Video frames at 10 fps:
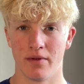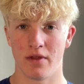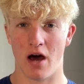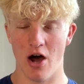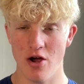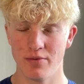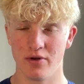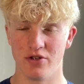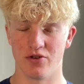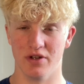I hope you
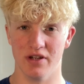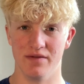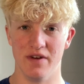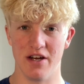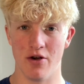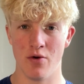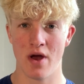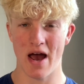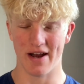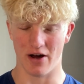enjoyed this video,
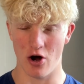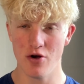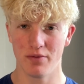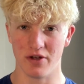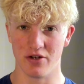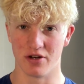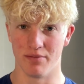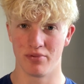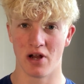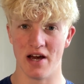and I hope that you can
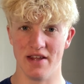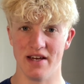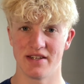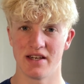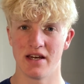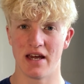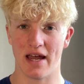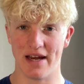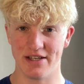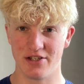apply this
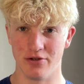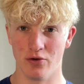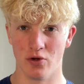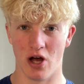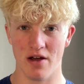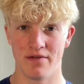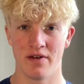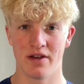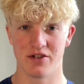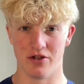into your life
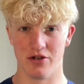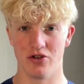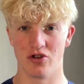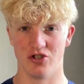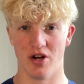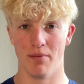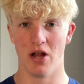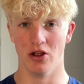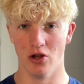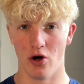so that you can jump
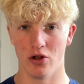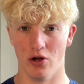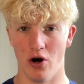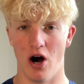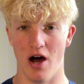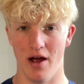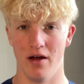a lot higher.